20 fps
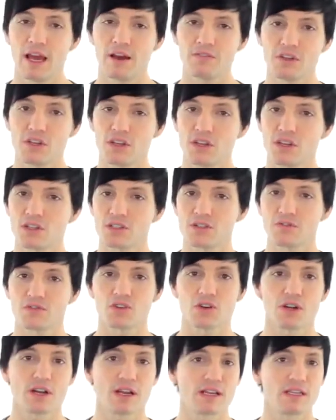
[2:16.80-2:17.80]
After years of
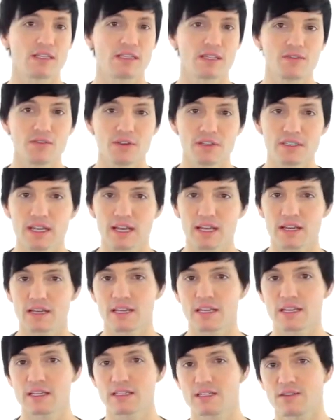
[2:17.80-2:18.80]
trying different
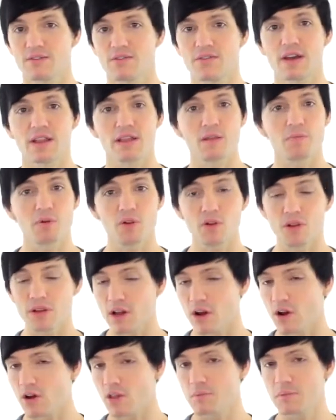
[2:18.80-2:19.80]
techniques and finally pulling
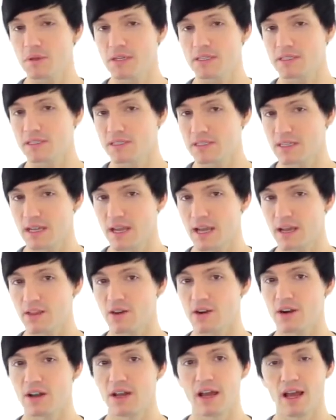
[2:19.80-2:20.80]
all the pieces
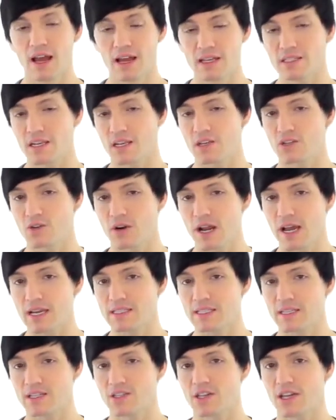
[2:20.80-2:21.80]
together, I saw
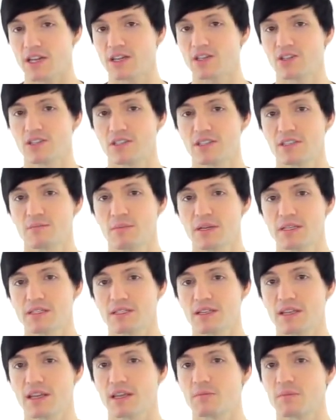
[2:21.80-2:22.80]
drastic changes in my
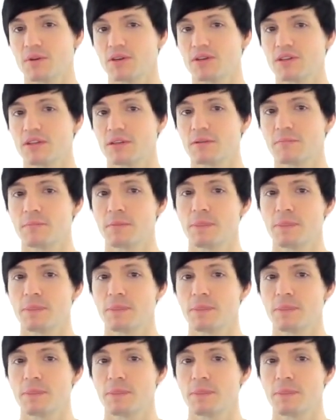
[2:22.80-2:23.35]
singing ability.